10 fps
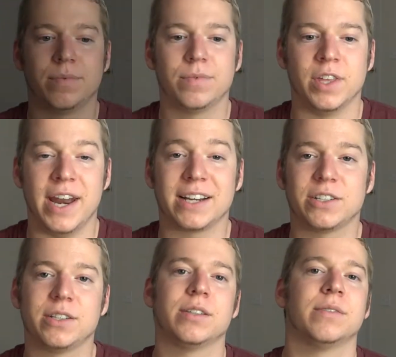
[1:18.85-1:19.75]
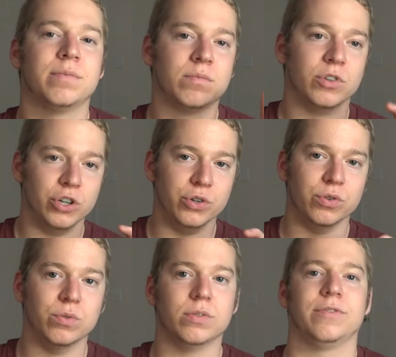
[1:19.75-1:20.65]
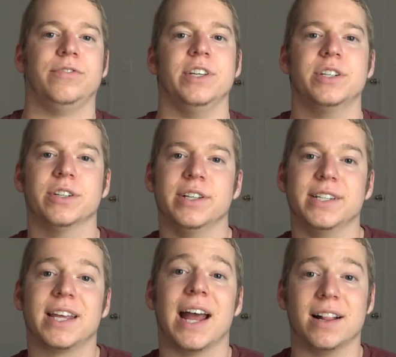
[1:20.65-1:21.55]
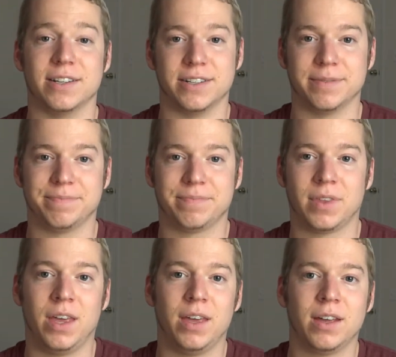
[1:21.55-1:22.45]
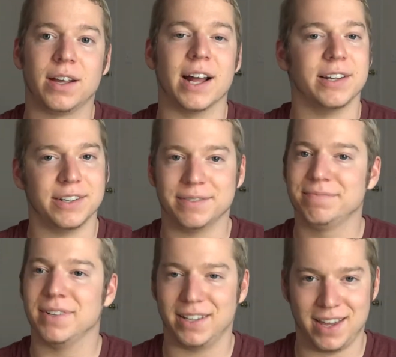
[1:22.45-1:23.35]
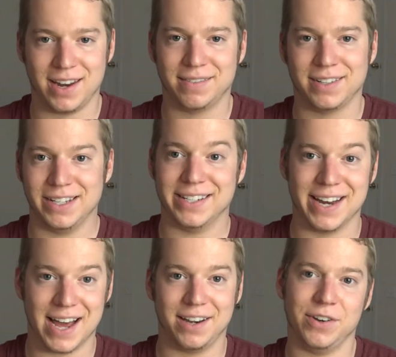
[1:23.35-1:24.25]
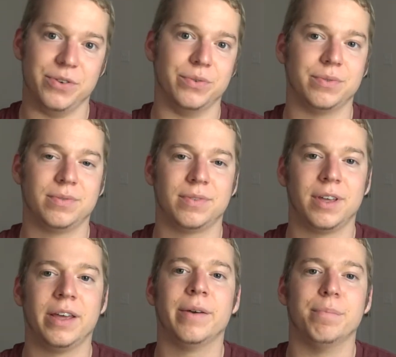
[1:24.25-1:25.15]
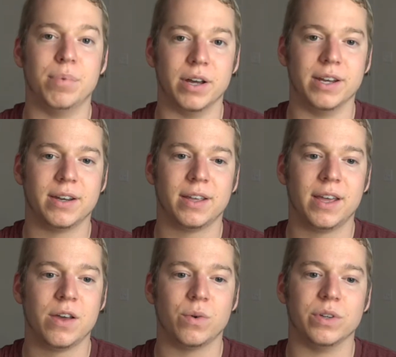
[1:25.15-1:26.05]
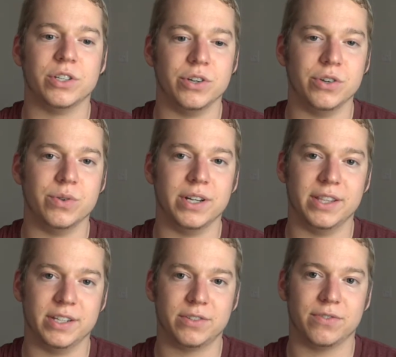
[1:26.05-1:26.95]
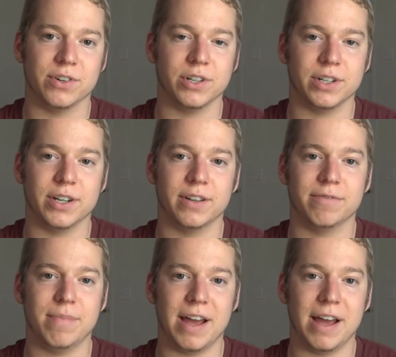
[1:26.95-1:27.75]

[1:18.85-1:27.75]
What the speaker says: The next new feature is Calendar. Calendar, again, is not new, but what's new in this version of